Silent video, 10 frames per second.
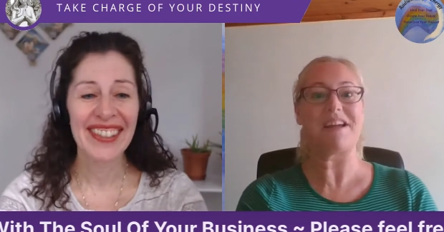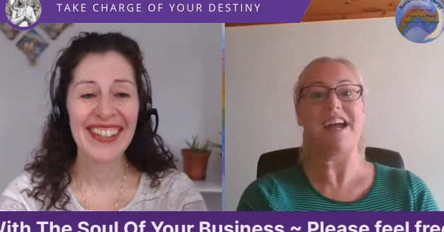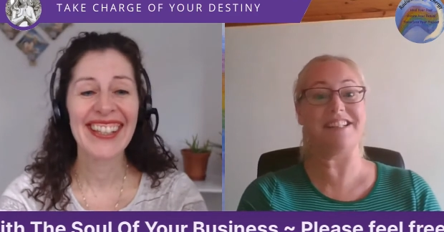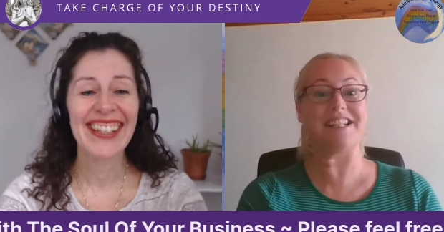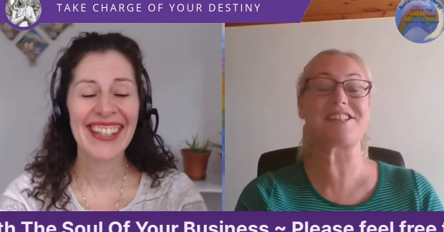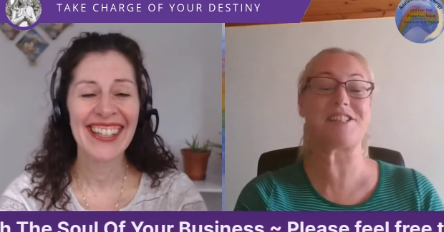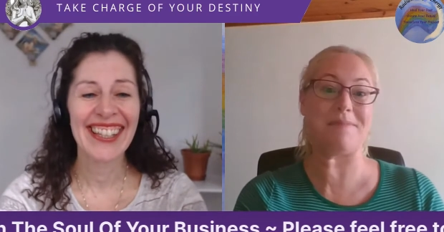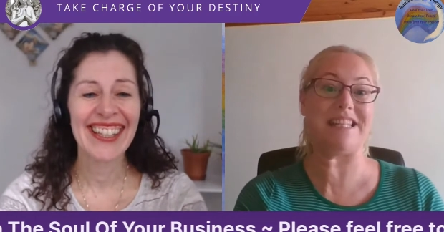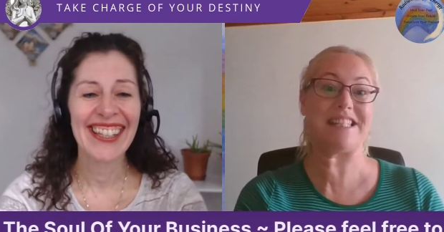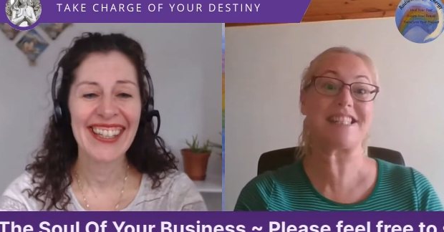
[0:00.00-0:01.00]
Speaker 1: and it actually
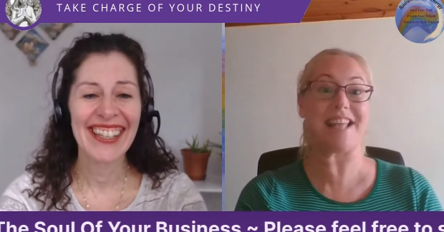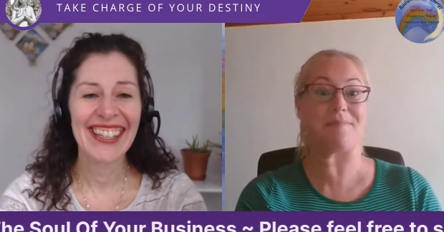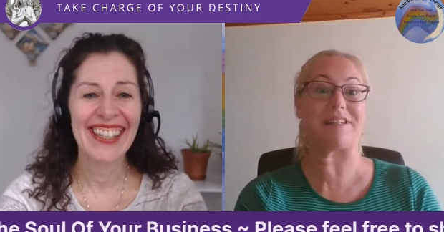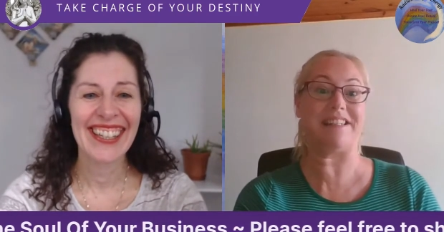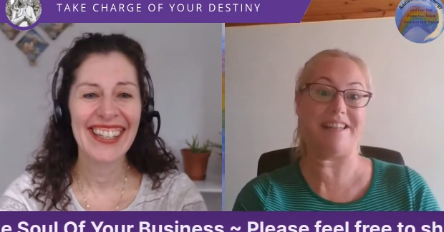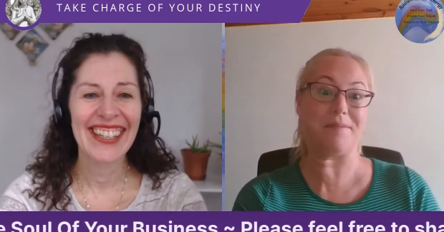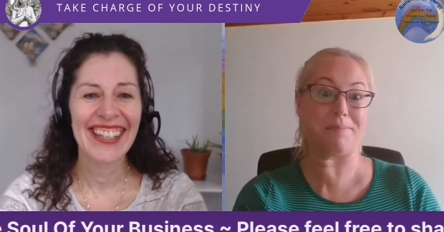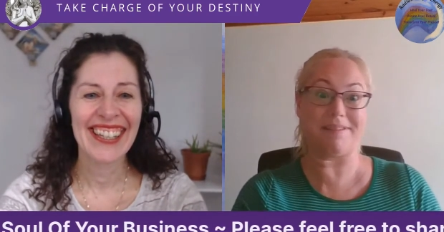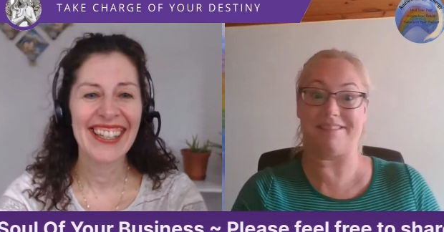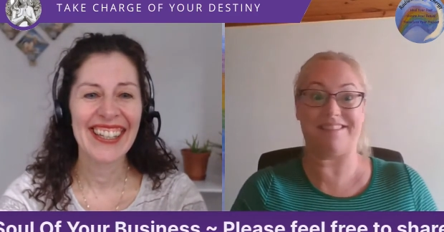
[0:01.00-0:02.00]
means salmon leap.
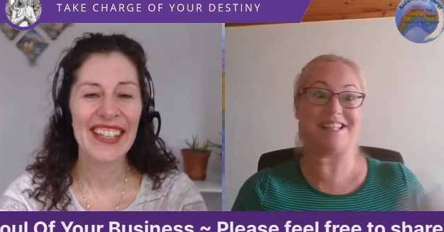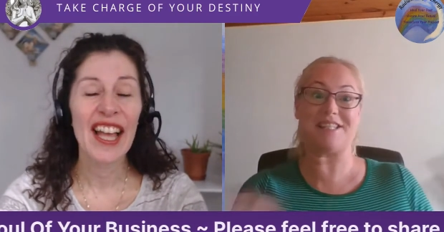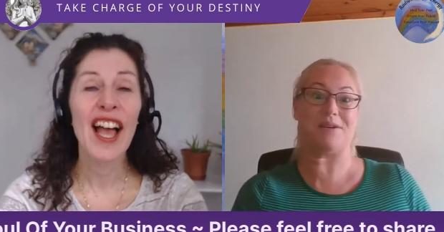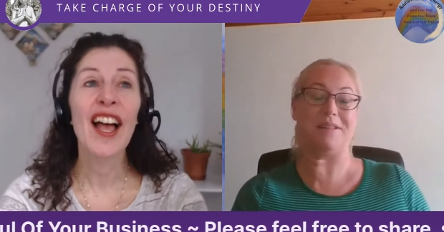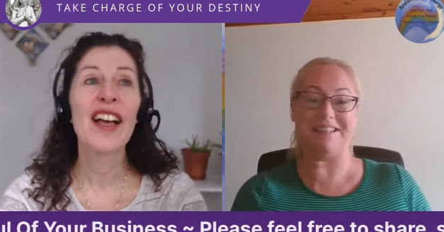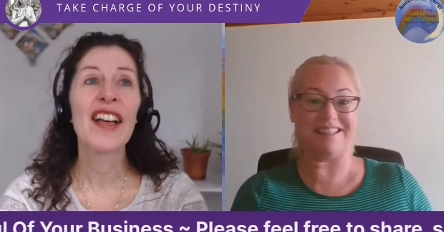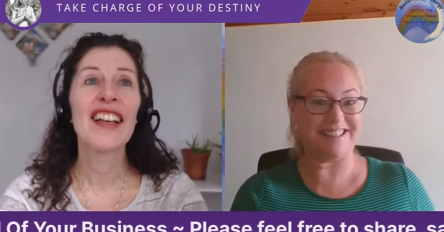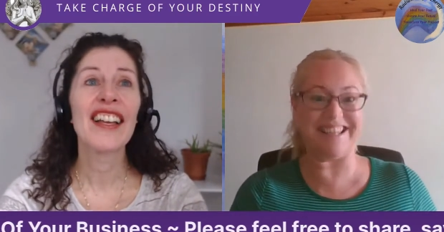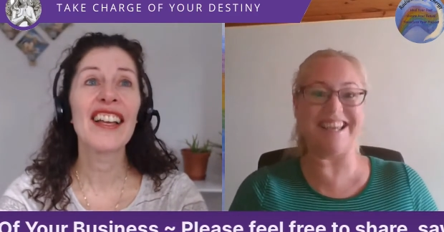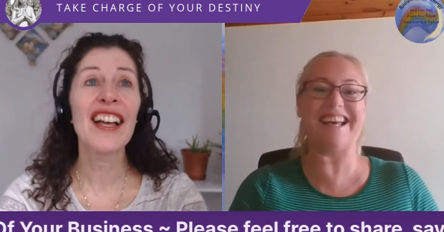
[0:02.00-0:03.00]
That's all.
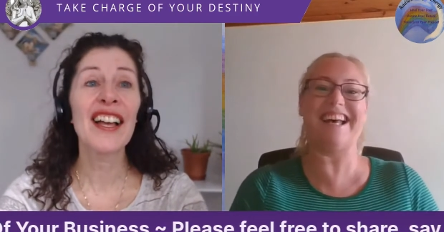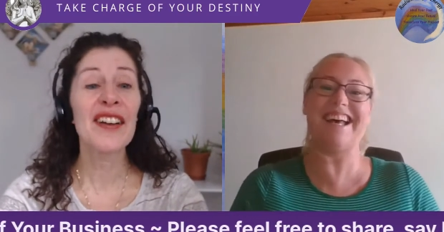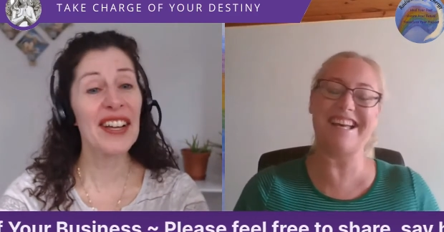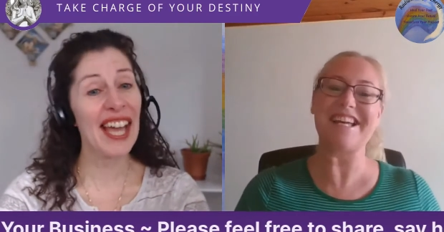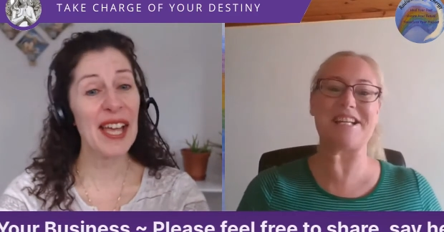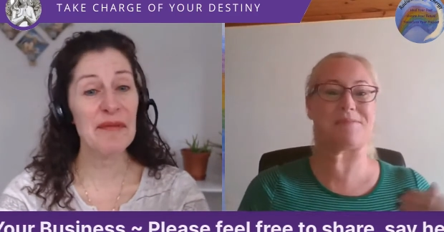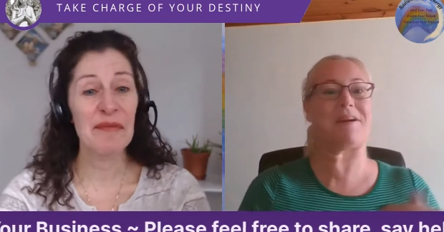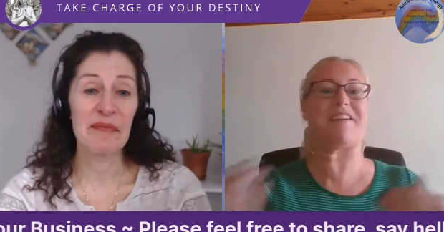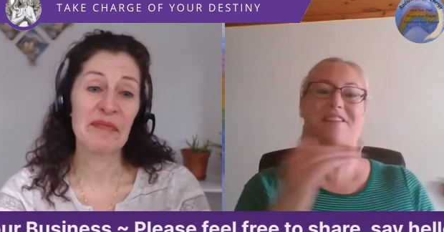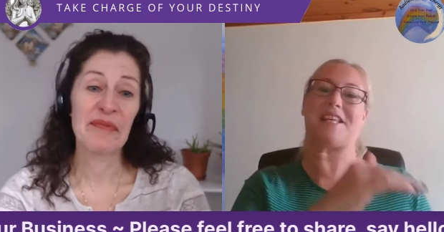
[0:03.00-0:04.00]
Okay. it's
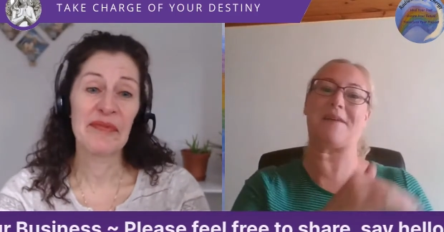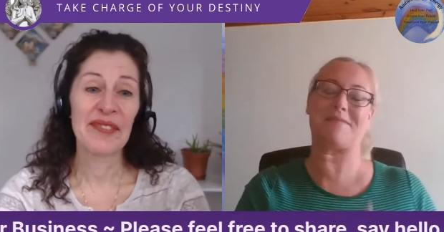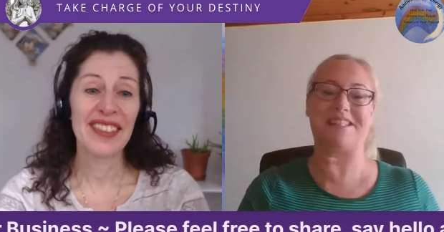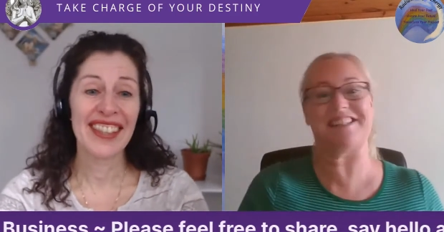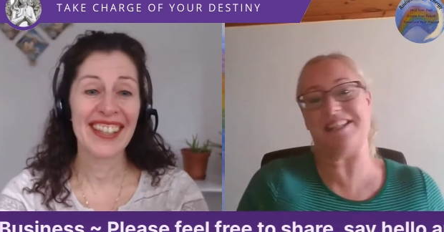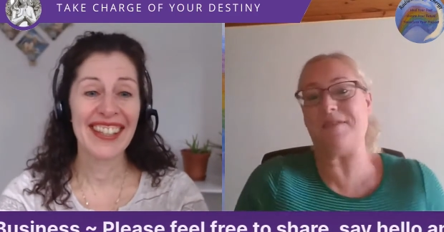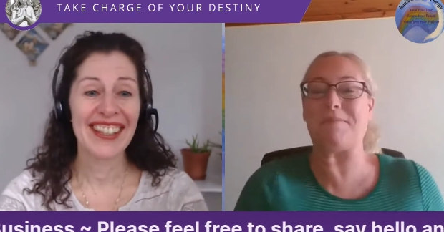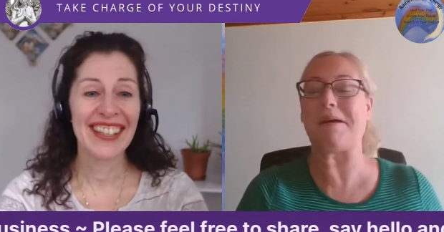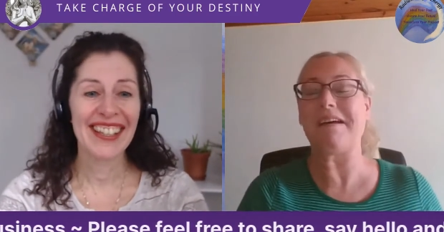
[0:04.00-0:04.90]
where the salmon sleep.